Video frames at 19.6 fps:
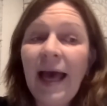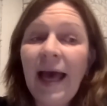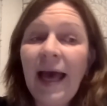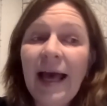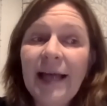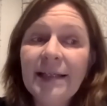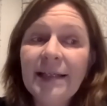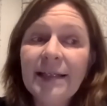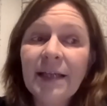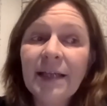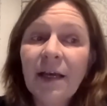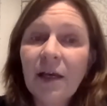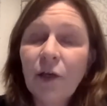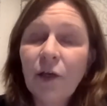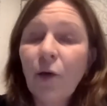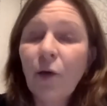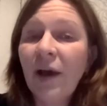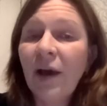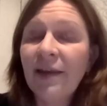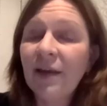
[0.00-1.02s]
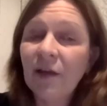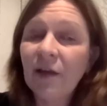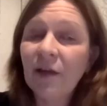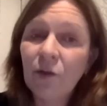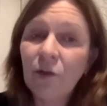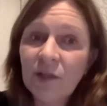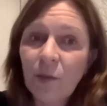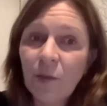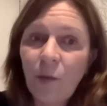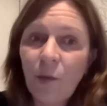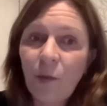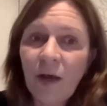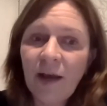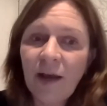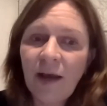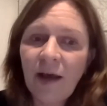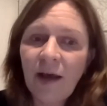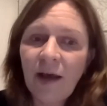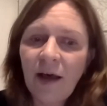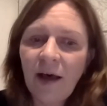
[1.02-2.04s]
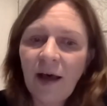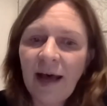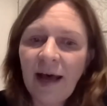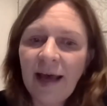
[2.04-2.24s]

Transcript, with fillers: And you either can use the one uh,